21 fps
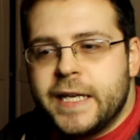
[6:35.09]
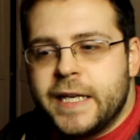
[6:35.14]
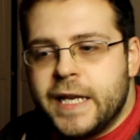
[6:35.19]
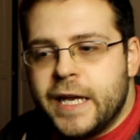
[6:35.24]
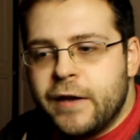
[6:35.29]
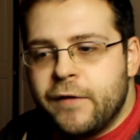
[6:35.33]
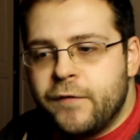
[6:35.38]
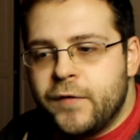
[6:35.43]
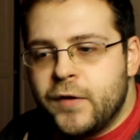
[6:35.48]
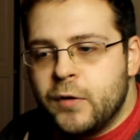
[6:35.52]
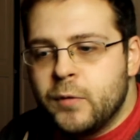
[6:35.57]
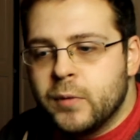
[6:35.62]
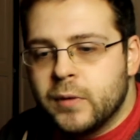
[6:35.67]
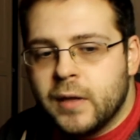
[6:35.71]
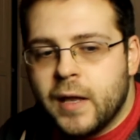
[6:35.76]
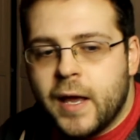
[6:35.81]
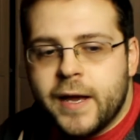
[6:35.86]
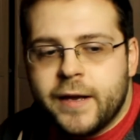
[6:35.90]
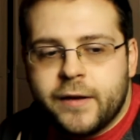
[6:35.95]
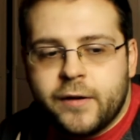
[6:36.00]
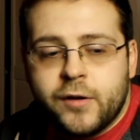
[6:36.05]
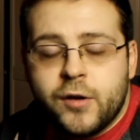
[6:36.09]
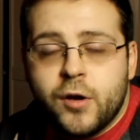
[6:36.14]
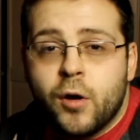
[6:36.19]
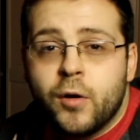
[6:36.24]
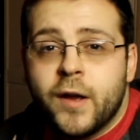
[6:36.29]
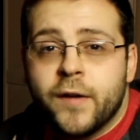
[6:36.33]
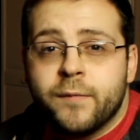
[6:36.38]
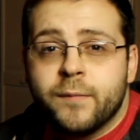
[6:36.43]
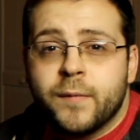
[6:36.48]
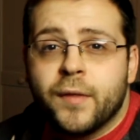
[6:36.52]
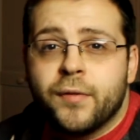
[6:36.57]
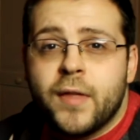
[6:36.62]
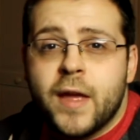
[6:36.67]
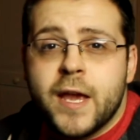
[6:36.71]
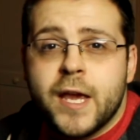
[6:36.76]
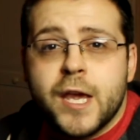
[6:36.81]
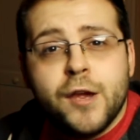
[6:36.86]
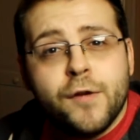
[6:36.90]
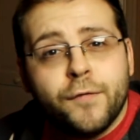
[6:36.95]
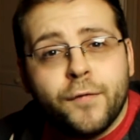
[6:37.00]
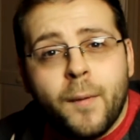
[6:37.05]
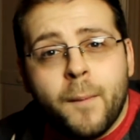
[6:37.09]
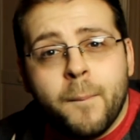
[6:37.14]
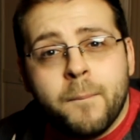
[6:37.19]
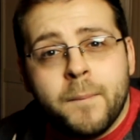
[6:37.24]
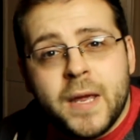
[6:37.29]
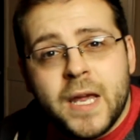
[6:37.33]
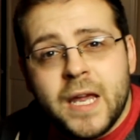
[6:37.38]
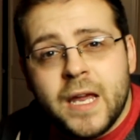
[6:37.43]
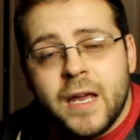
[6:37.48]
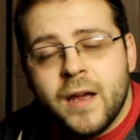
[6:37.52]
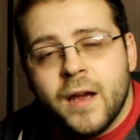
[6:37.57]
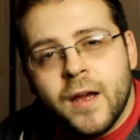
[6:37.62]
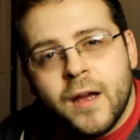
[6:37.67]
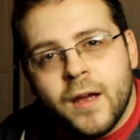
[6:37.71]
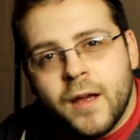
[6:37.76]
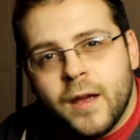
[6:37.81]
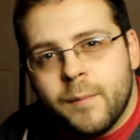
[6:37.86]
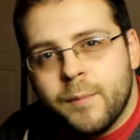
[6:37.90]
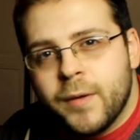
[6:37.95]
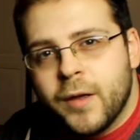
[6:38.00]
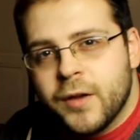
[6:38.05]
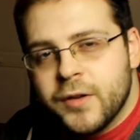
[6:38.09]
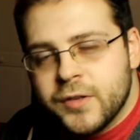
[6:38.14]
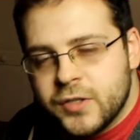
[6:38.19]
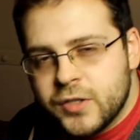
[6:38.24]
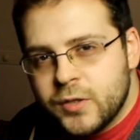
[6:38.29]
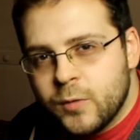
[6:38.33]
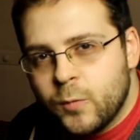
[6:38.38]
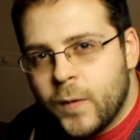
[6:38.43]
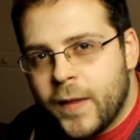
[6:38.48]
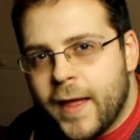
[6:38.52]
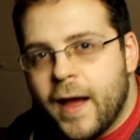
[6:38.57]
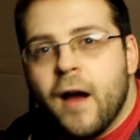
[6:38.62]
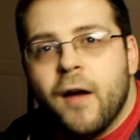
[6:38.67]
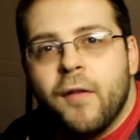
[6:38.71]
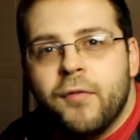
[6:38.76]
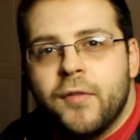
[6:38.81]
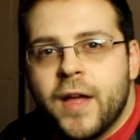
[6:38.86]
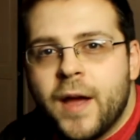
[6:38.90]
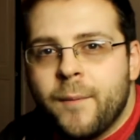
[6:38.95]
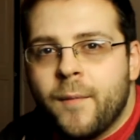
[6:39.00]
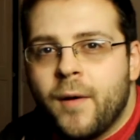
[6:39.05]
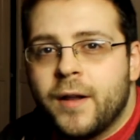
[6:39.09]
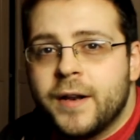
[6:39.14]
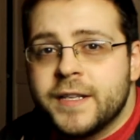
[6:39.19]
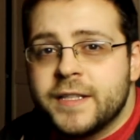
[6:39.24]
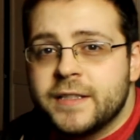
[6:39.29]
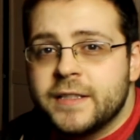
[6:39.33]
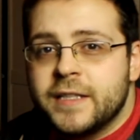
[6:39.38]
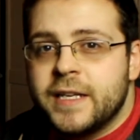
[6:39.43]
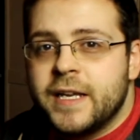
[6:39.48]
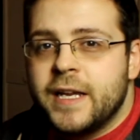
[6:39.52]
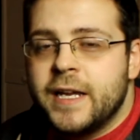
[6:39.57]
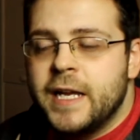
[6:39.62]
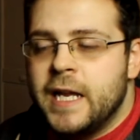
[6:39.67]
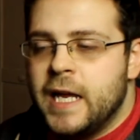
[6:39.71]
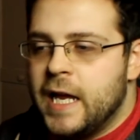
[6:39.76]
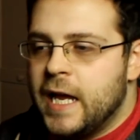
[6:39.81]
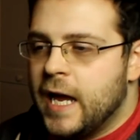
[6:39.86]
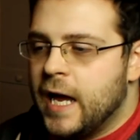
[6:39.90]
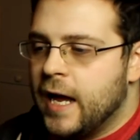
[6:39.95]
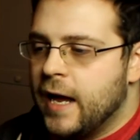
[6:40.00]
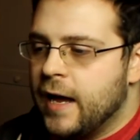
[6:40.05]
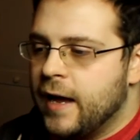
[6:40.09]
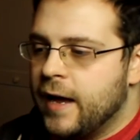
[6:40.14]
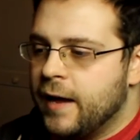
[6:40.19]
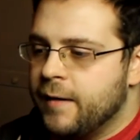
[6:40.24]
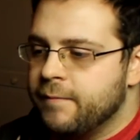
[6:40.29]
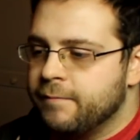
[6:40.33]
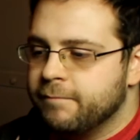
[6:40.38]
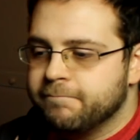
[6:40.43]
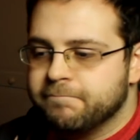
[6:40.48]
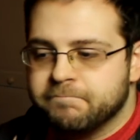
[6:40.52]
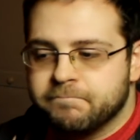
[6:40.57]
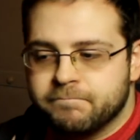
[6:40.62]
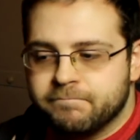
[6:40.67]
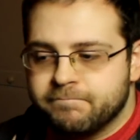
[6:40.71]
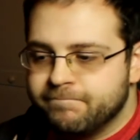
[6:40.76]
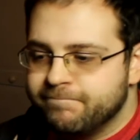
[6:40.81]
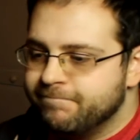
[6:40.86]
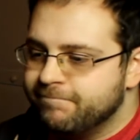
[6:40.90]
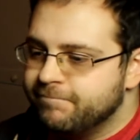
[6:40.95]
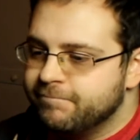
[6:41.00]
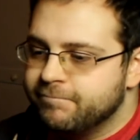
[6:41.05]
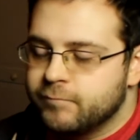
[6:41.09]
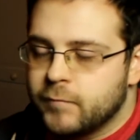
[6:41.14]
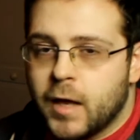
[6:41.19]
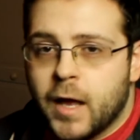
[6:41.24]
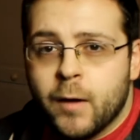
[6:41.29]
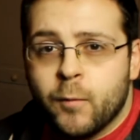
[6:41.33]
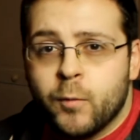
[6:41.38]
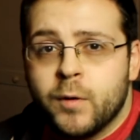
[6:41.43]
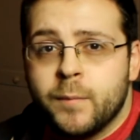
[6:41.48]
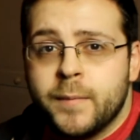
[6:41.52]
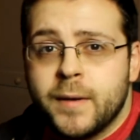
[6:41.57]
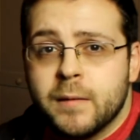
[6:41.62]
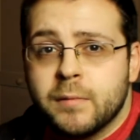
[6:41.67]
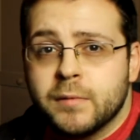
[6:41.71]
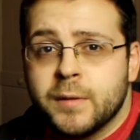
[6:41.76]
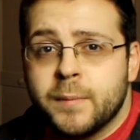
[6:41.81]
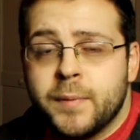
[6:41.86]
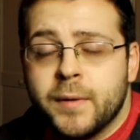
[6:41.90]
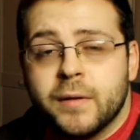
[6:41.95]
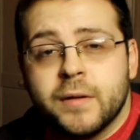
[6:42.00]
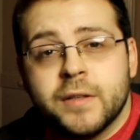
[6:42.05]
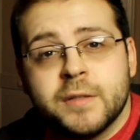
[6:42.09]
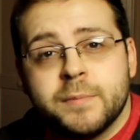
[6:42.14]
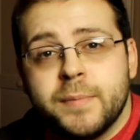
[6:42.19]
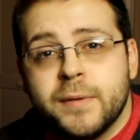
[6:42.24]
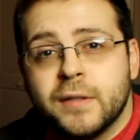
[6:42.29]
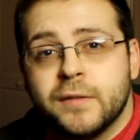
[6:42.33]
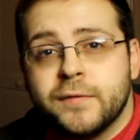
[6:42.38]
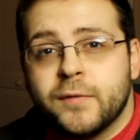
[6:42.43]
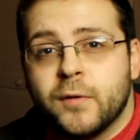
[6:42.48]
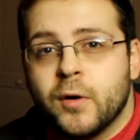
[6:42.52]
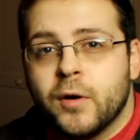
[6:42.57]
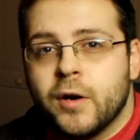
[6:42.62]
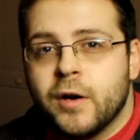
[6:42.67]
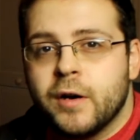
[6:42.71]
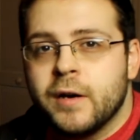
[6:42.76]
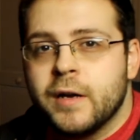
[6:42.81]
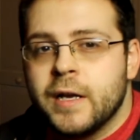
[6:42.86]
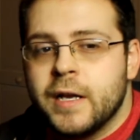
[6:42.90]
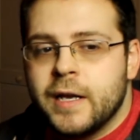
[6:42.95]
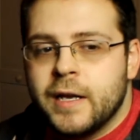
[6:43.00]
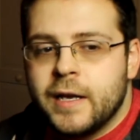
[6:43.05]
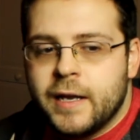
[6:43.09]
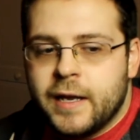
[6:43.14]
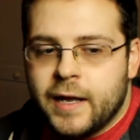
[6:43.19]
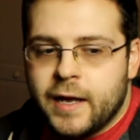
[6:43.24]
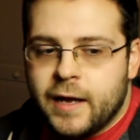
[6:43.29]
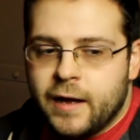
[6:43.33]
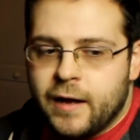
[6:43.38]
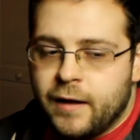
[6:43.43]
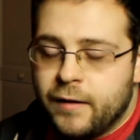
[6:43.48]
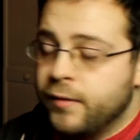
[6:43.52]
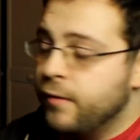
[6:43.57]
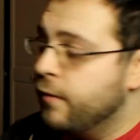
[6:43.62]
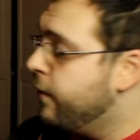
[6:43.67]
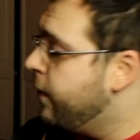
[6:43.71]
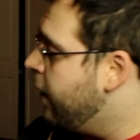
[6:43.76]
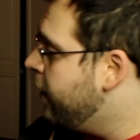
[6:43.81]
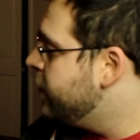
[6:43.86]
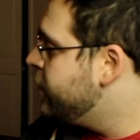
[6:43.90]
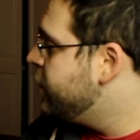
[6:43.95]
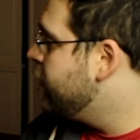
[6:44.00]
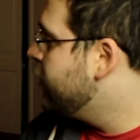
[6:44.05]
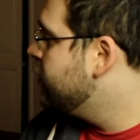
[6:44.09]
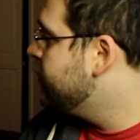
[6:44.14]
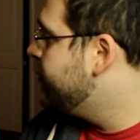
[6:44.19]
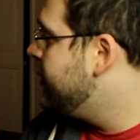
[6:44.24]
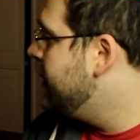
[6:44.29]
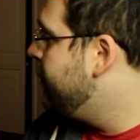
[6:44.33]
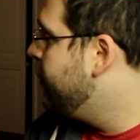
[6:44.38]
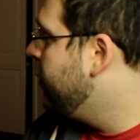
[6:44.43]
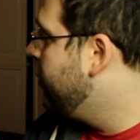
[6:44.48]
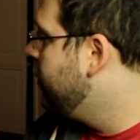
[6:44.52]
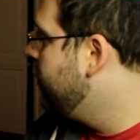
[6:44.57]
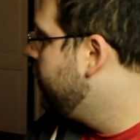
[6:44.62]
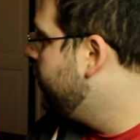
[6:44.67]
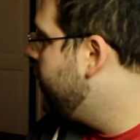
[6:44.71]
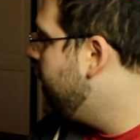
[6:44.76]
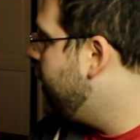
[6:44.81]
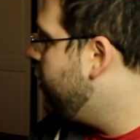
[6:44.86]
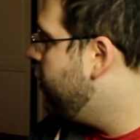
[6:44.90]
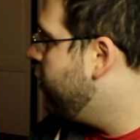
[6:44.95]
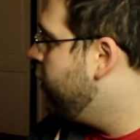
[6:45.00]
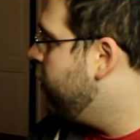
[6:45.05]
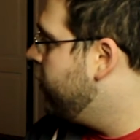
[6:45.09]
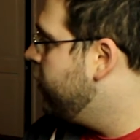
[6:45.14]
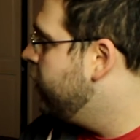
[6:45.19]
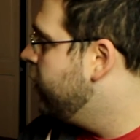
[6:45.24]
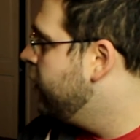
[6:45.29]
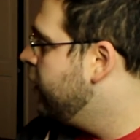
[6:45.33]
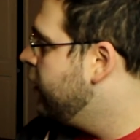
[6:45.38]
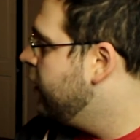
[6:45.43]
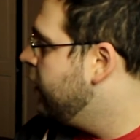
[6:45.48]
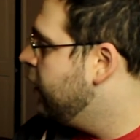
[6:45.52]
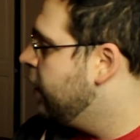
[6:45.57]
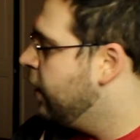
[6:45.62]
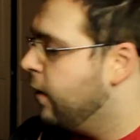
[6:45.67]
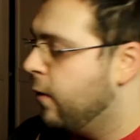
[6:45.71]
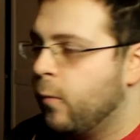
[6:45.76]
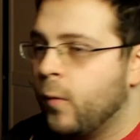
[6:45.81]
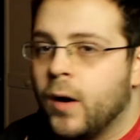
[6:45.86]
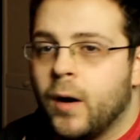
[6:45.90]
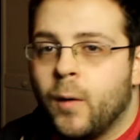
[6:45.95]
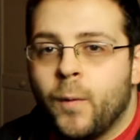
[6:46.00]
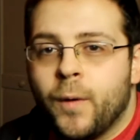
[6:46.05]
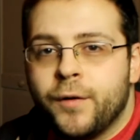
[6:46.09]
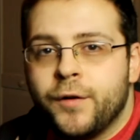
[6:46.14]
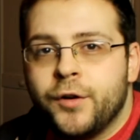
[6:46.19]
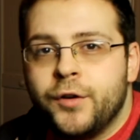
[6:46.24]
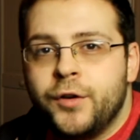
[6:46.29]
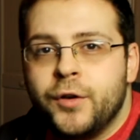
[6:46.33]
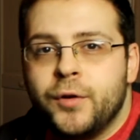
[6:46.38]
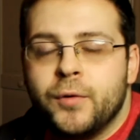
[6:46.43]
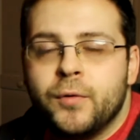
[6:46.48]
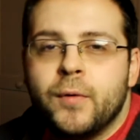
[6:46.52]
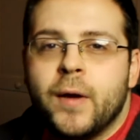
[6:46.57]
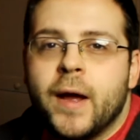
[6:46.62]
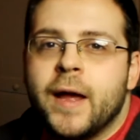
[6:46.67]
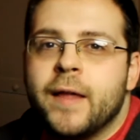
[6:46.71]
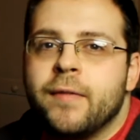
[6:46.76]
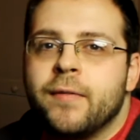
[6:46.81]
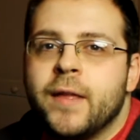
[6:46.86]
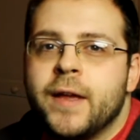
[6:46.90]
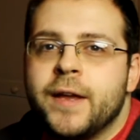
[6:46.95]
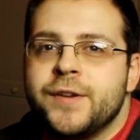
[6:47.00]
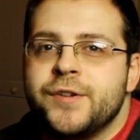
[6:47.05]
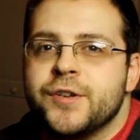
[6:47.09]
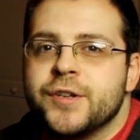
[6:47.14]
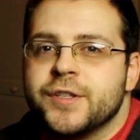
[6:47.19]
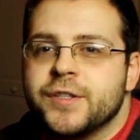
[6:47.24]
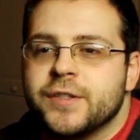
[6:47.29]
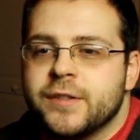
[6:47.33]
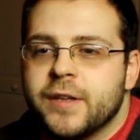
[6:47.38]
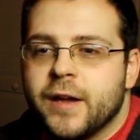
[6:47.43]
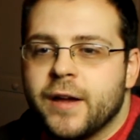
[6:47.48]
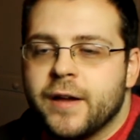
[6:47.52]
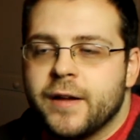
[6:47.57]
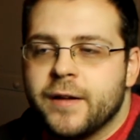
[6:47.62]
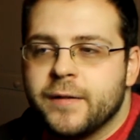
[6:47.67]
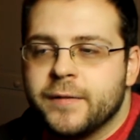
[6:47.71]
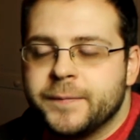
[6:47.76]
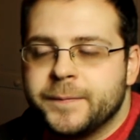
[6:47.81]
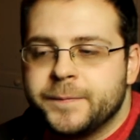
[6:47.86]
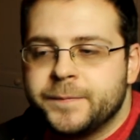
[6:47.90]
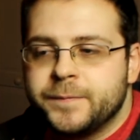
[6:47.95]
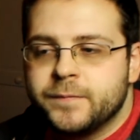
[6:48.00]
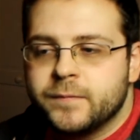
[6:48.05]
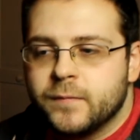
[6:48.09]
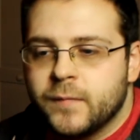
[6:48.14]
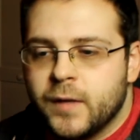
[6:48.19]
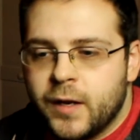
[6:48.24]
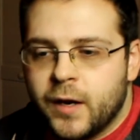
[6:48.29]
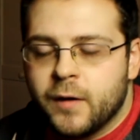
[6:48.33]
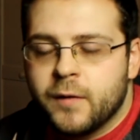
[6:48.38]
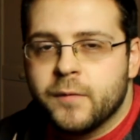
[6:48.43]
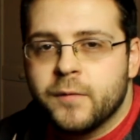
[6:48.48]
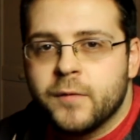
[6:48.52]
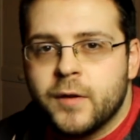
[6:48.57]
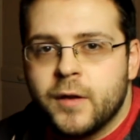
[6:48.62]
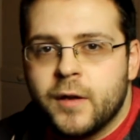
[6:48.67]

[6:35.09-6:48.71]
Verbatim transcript: if you would like, go give them a thank you from me because without them, honestly, um, I wouldn't be able to build this build for her. Uh, they're very generous people. They heard what I wanted to do and they just, uh, you know,